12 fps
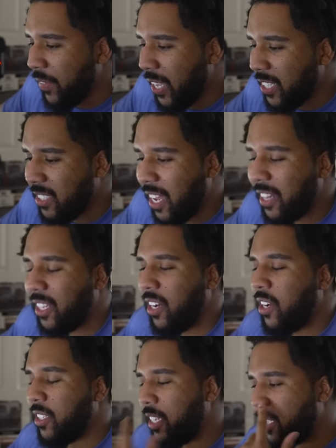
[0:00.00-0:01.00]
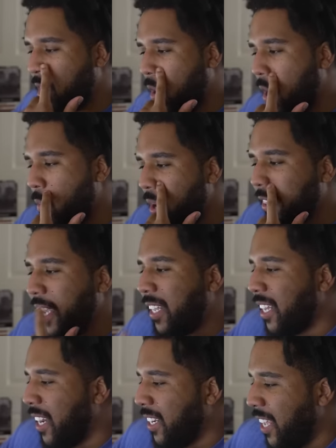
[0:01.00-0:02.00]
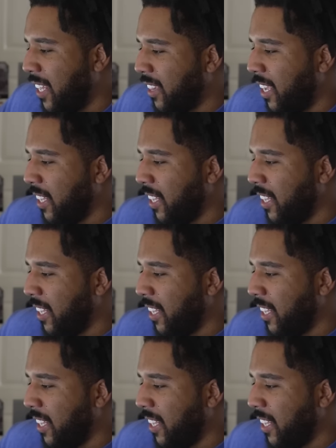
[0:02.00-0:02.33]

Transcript: It's not the ugliest car. One thing that I did